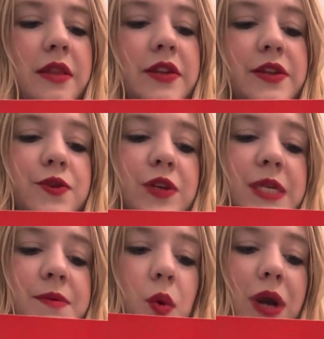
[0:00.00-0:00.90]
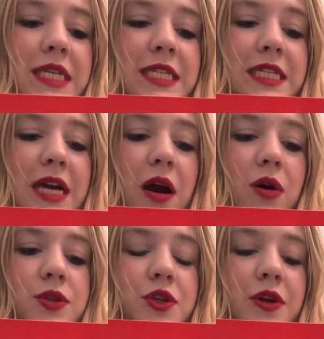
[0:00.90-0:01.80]
This crisp white tea
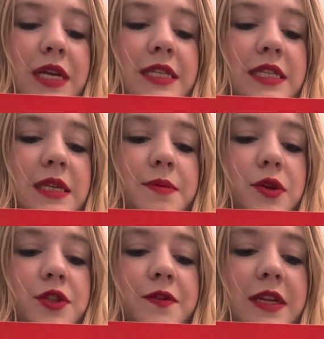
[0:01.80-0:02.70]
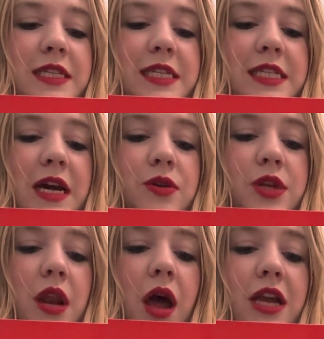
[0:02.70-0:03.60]
towel showcases a beautifully
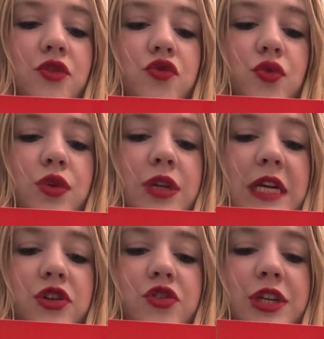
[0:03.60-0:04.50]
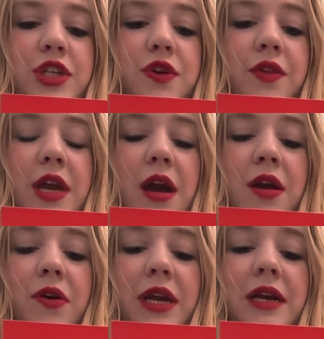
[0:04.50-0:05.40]
detailed line-drawn illustration of the
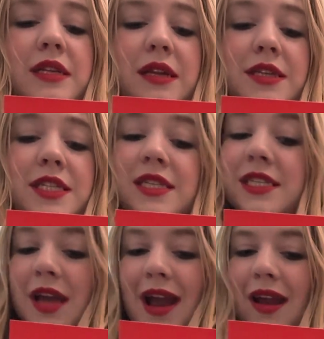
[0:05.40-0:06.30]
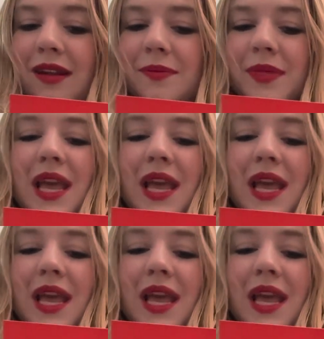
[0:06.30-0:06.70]
iconic London skyline.